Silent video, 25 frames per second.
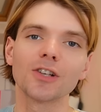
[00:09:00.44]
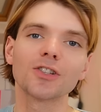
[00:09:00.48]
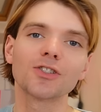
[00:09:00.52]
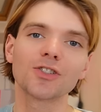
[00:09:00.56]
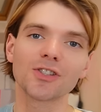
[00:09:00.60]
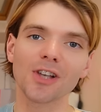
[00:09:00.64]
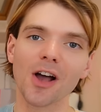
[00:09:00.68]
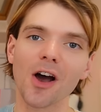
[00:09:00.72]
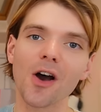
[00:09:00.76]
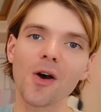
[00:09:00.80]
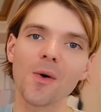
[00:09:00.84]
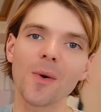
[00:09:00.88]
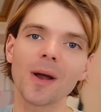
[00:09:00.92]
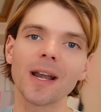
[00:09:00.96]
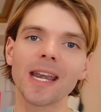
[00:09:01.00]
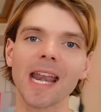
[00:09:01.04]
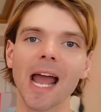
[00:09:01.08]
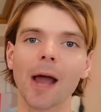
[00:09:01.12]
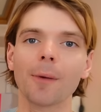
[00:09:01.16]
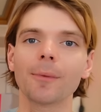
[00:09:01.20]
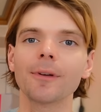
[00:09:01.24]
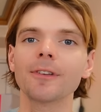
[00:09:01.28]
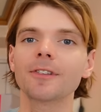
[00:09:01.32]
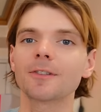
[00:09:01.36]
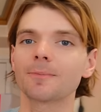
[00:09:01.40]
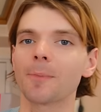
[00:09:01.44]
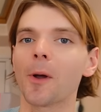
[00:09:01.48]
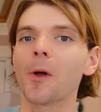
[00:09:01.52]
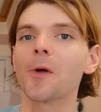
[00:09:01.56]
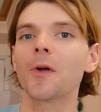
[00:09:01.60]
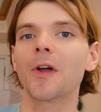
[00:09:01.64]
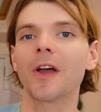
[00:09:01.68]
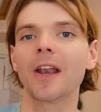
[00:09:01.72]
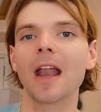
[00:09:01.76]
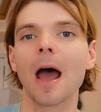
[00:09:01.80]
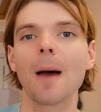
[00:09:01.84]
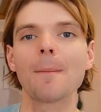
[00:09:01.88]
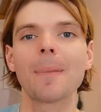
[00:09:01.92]
So now we've
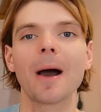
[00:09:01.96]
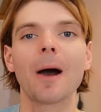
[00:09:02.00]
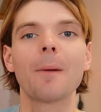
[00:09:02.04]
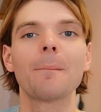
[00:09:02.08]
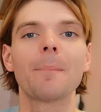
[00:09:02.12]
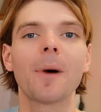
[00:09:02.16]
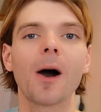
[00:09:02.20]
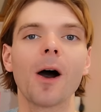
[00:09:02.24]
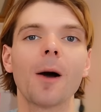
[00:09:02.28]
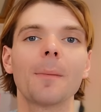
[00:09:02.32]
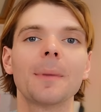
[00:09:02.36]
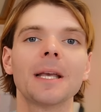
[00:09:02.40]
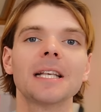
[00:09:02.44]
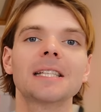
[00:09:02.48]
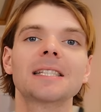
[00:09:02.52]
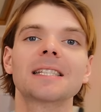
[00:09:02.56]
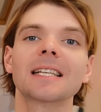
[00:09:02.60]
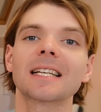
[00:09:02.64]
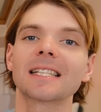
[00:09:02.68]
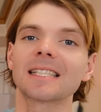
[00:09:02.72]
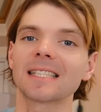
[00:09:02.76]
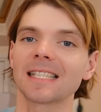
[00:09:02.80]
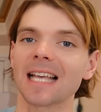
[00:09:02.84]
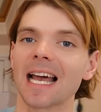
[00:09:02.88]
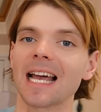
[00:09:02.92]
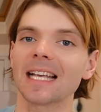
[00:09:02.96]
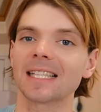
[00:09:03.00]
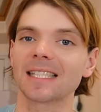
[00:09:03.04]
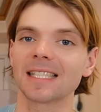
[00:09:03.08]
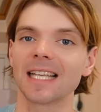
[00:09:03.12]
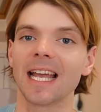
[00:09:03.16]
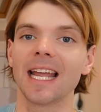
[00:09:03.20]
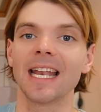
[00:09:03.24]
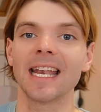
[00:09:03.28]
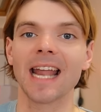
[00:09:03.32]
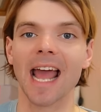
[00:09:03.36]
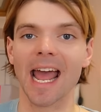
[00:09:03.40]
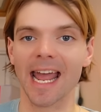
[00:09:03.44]
spoken about Barbie's success
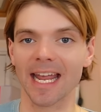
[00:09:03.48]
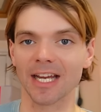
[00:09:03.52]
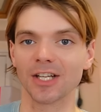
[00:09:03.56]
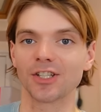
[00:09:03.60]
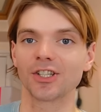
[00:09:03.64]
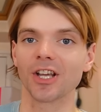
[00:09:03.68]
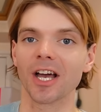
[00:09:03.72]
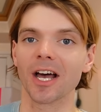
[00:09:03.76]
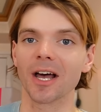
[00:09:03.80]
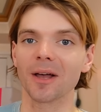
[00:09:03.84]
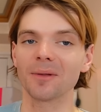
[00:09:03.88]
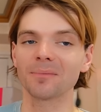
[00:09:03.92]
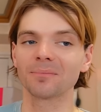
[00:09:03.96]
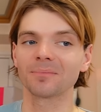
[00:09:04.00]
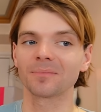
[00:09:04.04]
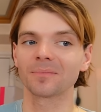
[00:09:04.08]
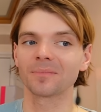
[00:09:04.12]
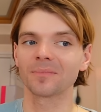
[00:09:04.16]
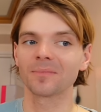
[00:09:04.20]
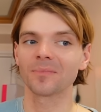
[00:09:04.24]
in Asia,